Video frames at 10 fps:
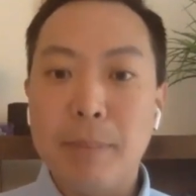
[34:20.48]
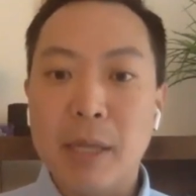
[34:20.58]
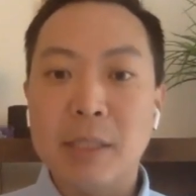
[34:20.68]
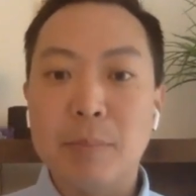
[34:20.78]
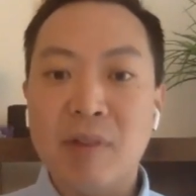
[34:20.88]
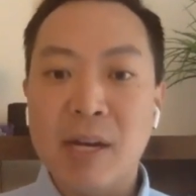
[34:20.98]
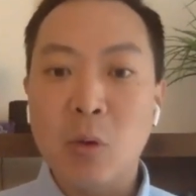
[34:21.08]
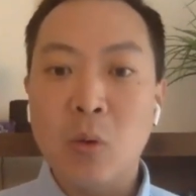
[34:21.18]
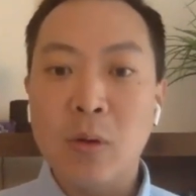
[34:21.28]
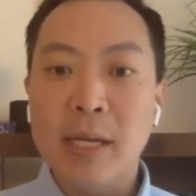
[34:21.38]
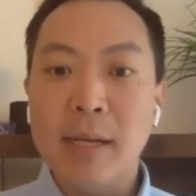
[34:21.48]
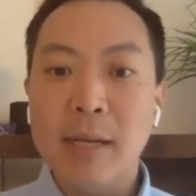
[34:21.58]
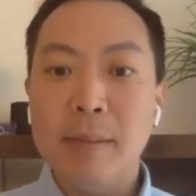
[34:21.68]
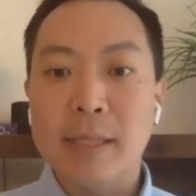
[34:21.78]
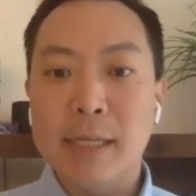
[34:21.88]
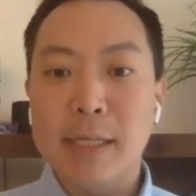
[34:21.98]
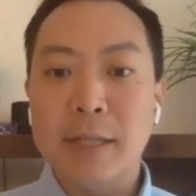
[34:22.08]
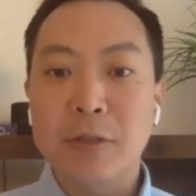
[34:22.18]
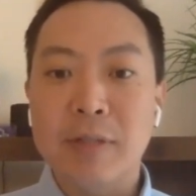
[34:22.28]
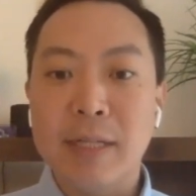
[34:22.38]
budget priority, because
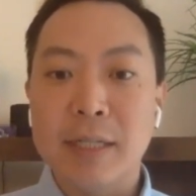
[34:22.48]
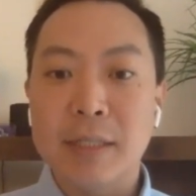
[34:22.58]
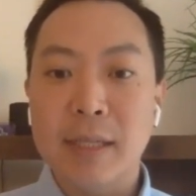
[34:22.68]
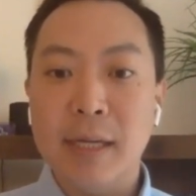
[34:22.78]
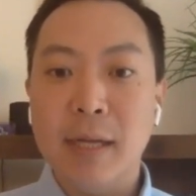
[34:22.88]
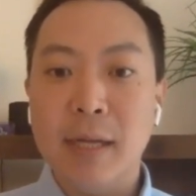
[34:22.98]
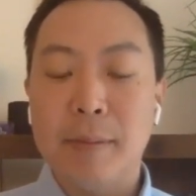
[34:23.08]
I think traditionally,